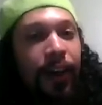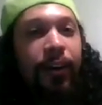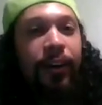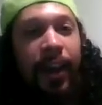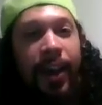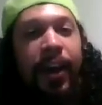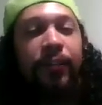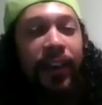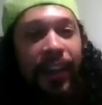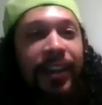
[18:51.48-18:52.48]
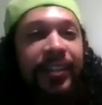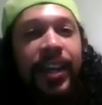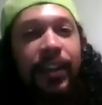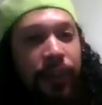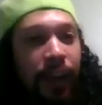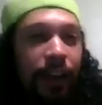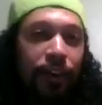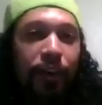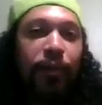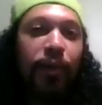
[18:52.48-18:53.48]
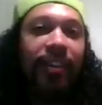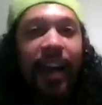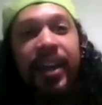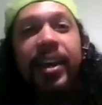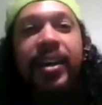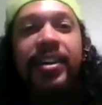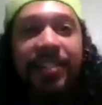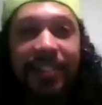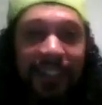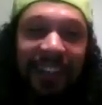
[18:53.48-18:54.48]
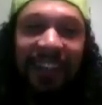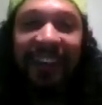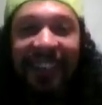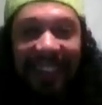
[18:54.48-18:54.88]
okay, I feel like a dick not knowing what that is, you know.